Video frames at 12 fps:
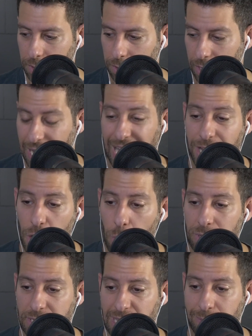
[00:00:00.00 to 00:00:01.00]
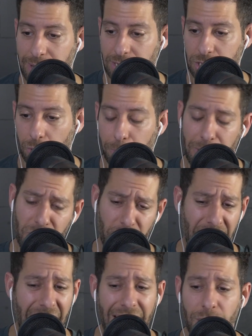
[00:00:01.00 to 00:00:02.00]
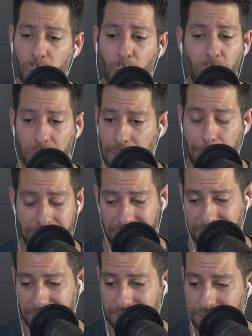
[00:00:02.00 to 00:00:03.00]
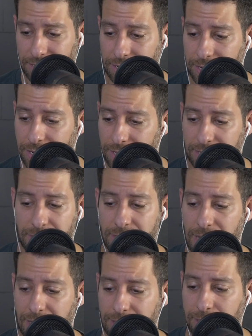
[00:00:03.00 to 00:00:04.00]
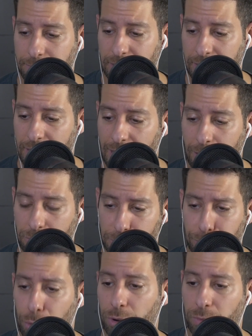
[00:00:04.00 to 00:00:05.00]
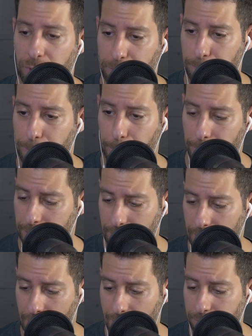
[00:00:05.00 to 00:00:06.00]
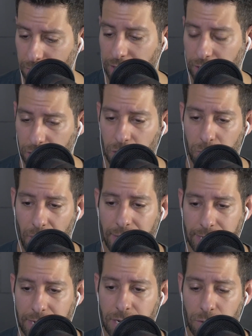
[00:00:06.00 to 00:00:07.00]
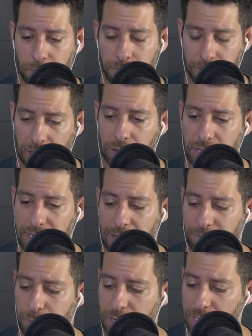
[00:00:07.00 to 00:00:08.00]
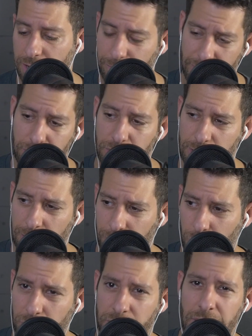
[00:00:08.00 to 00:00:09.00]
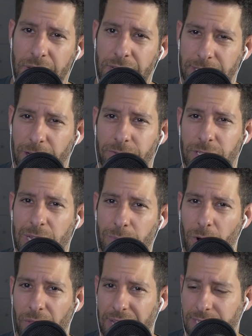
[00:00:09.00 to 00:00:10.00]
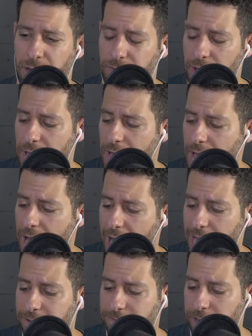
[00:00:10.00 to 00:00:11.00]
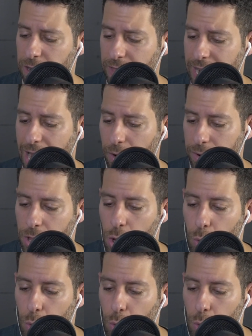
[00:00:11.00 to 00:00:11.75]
Like I know inside of my soul. And by the way, I had to work up to this. This is not something that I was born with. I'm like you. I needed to figure this out for myself, my own self worth, self esteem, all that stuff. I had to figure that out.